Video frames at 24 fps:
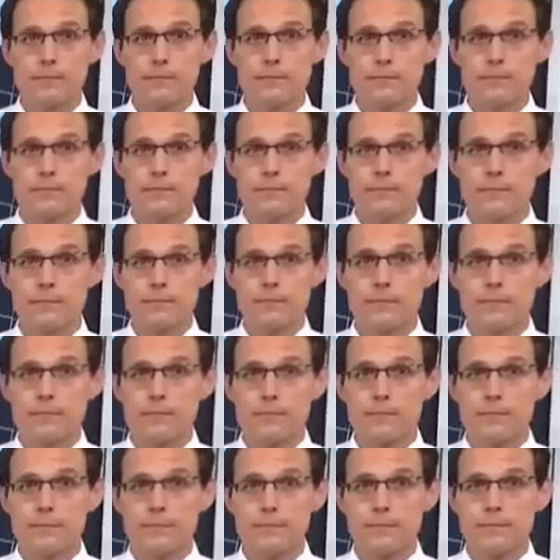
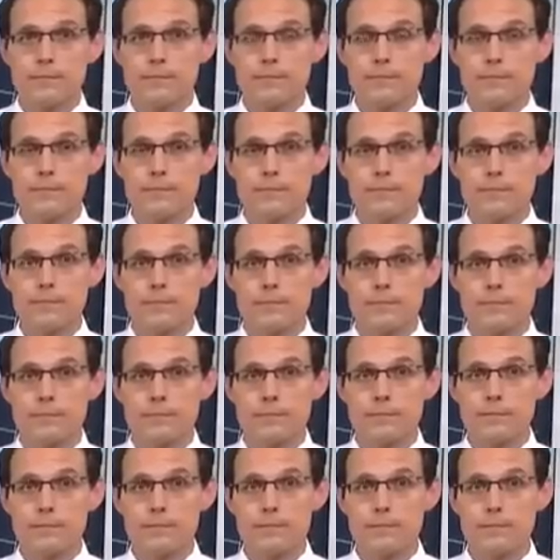
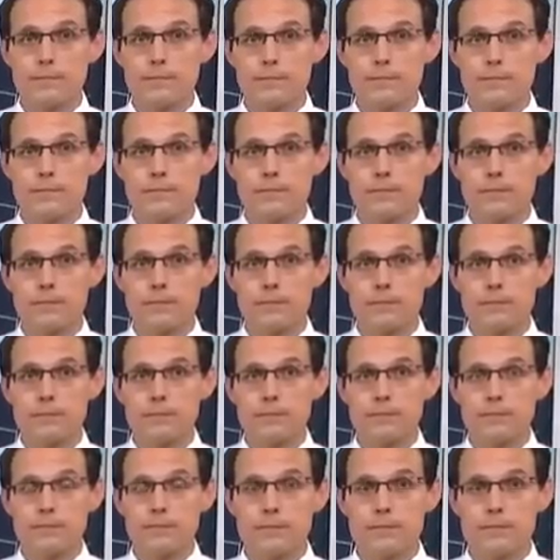
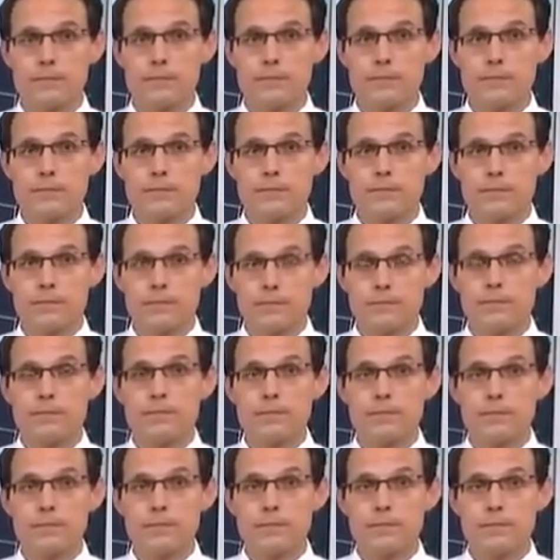
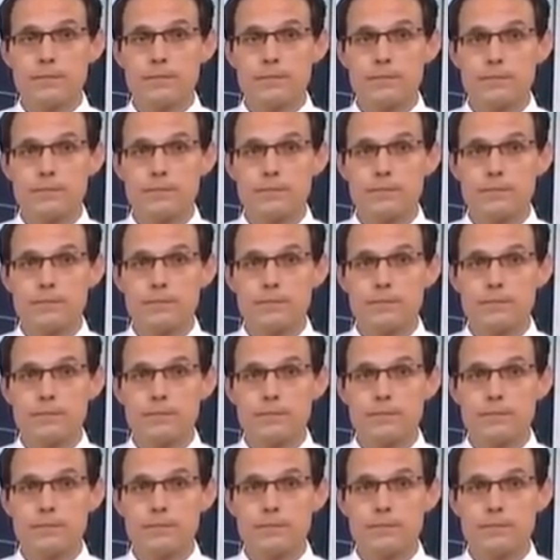[no speech]